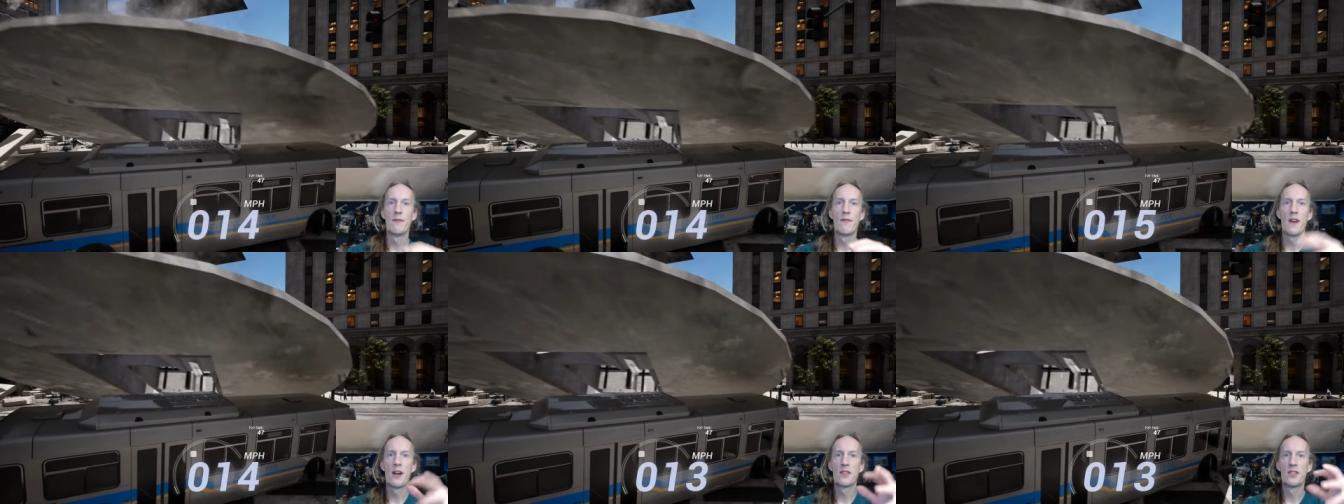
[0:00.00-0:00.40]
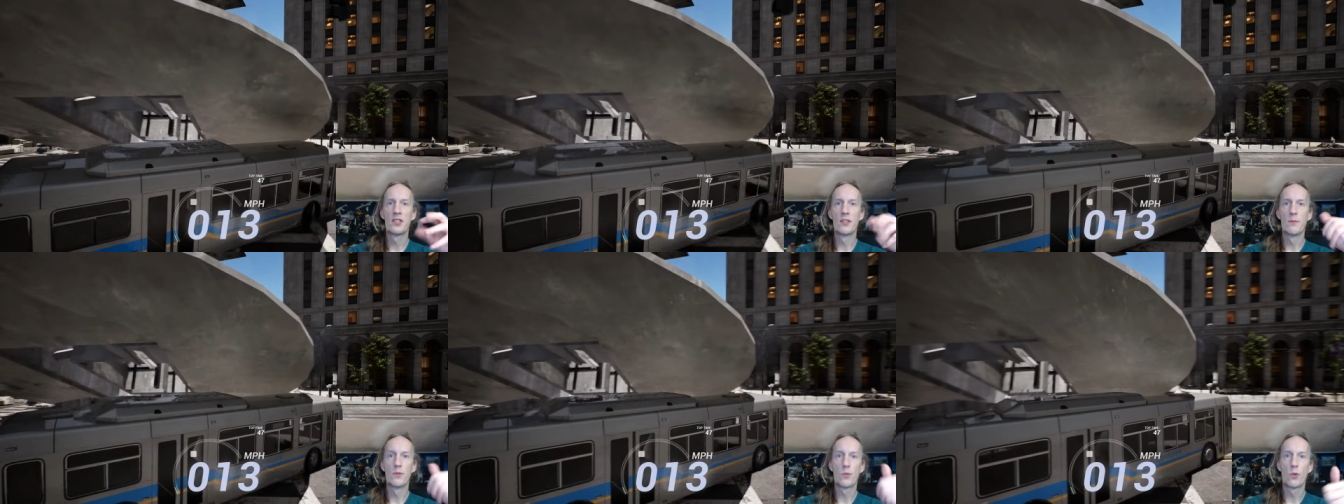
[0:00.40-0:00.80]
file
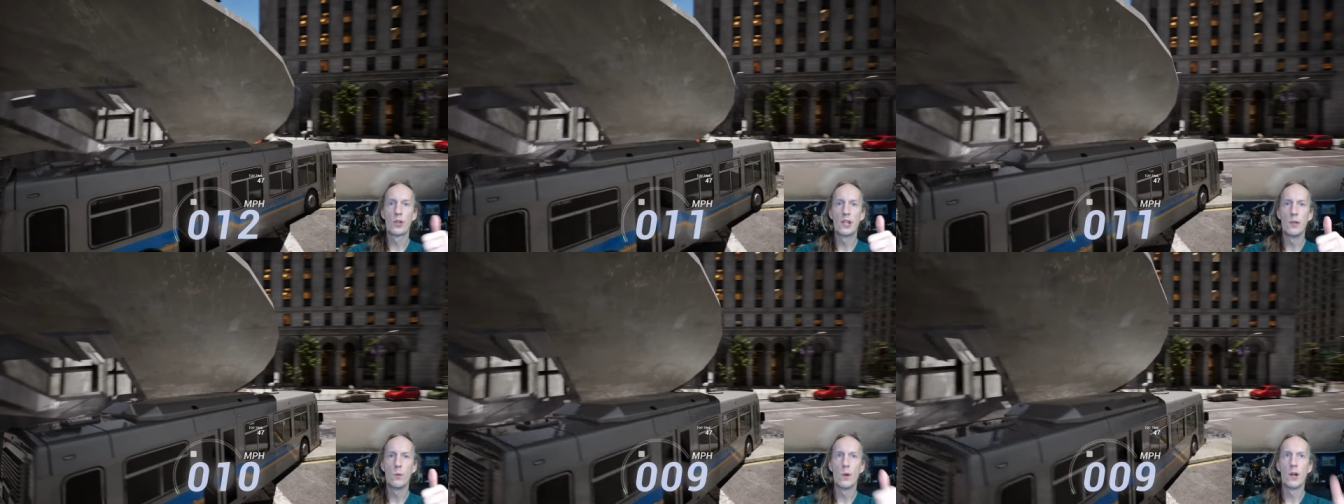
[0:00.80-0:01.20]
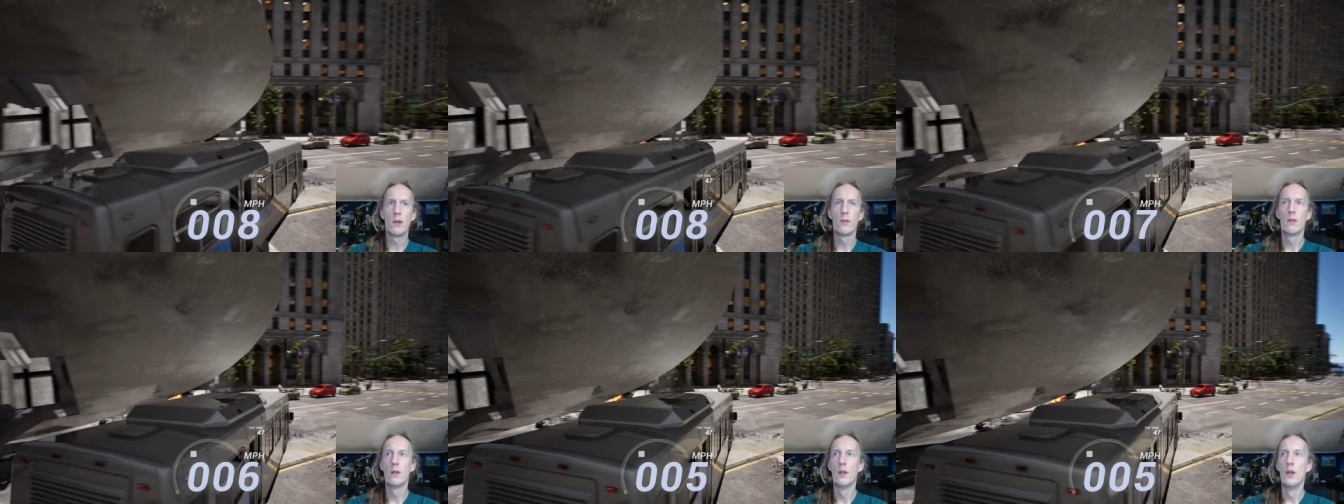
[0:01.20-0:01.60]
system is working well.
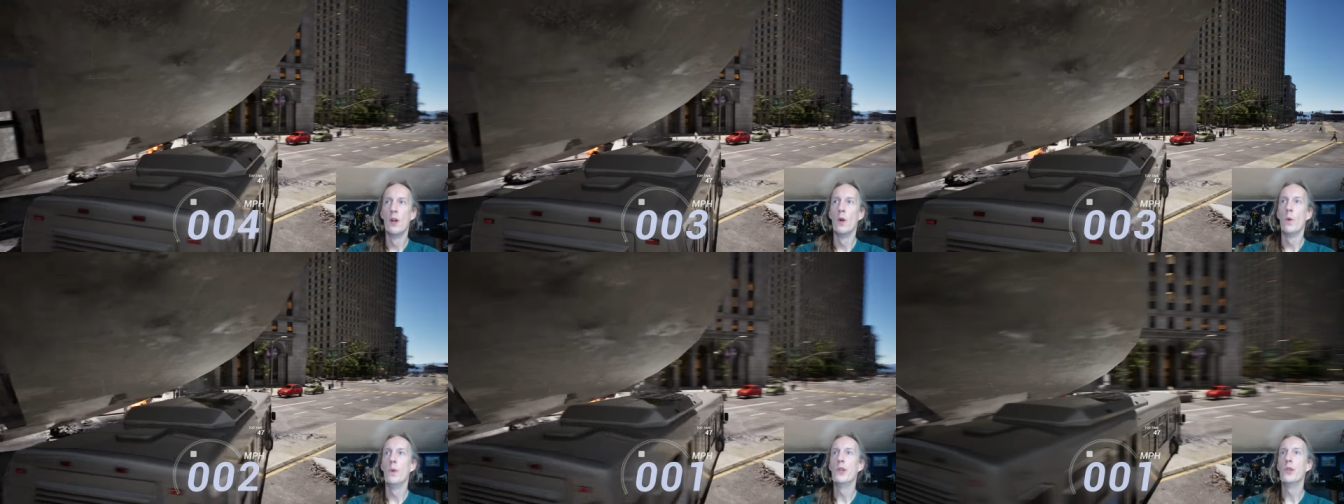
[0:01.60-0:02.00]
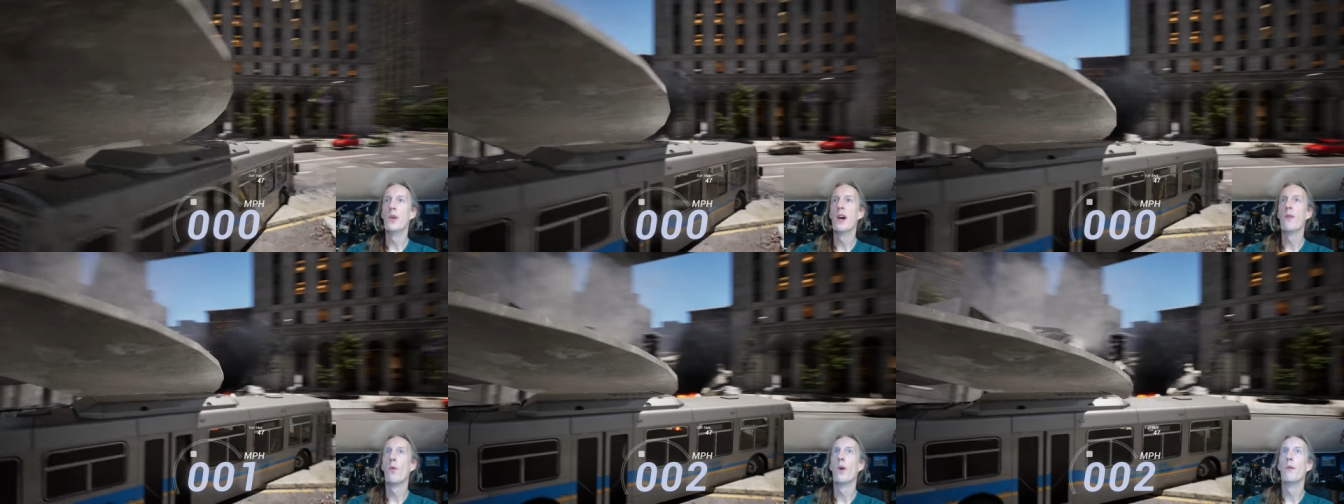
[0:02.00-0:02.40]
We do
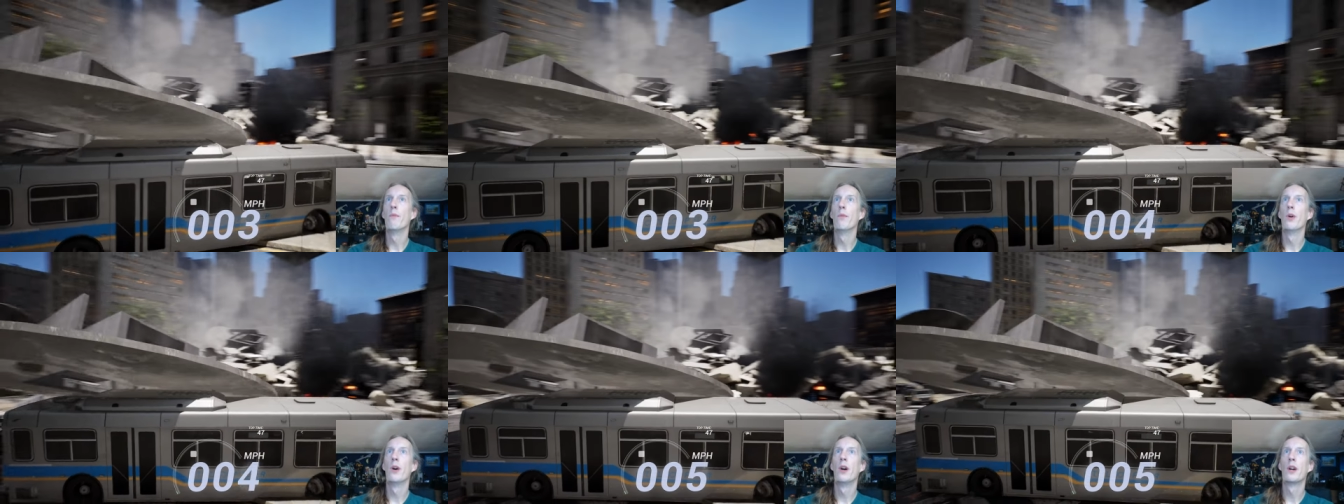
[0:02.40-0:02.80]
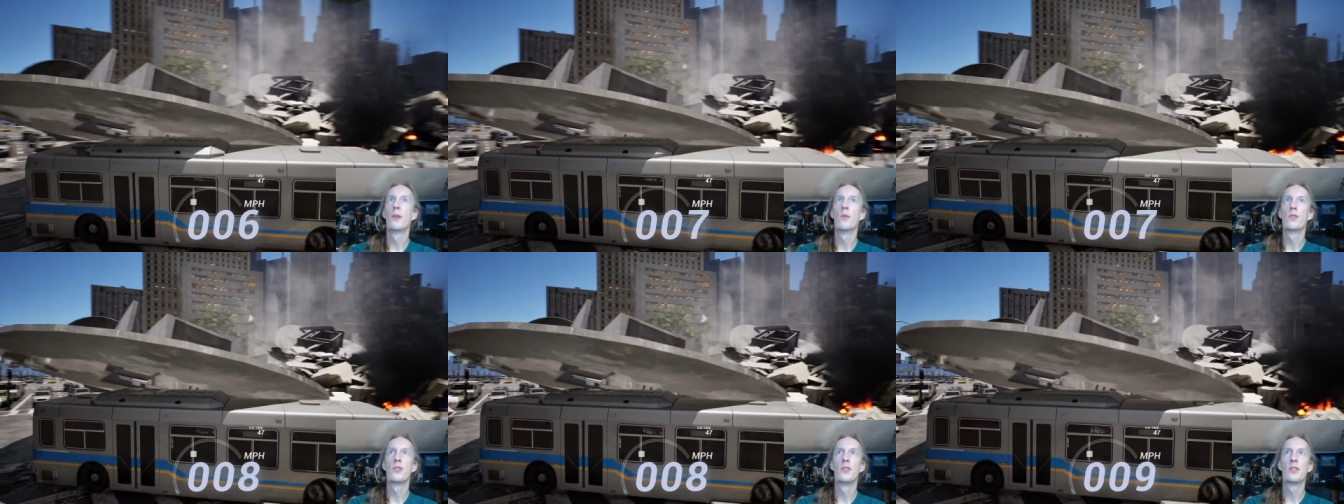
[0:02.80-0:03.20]
have one bug,
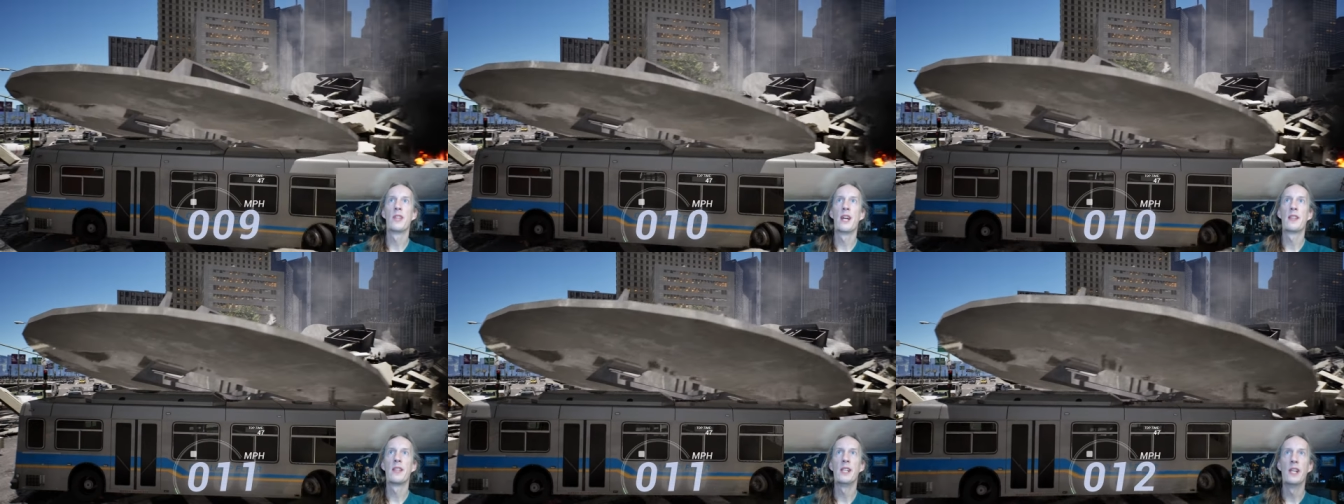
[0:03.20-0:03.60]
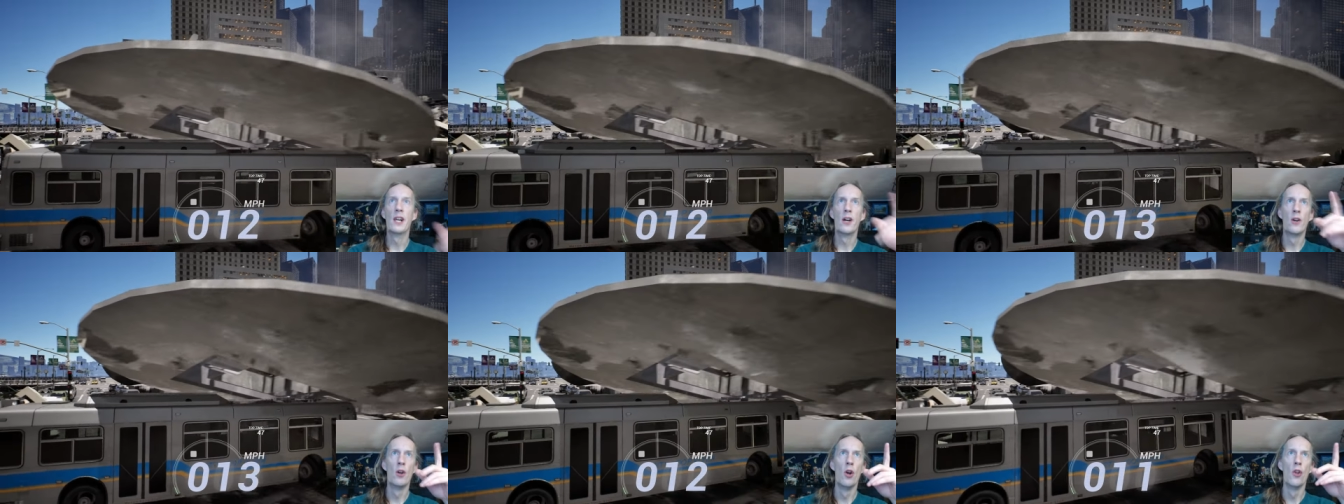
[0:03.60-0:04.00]
which is that the uh,